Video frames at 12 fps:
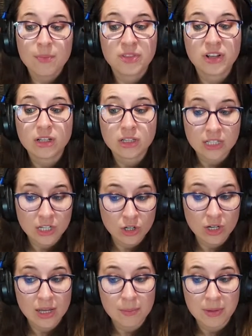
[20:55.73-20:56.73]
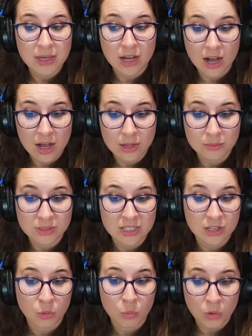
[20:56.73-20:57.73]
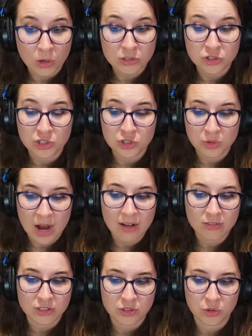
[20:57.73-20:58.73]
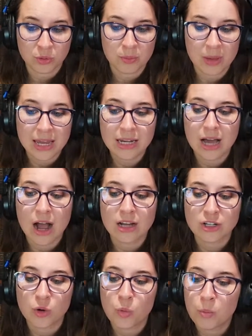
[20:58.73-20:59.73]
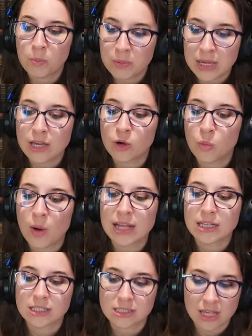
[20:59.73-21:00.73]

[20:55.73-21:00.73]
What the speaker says: the clearer it becomes that the world she travels through may not be quite the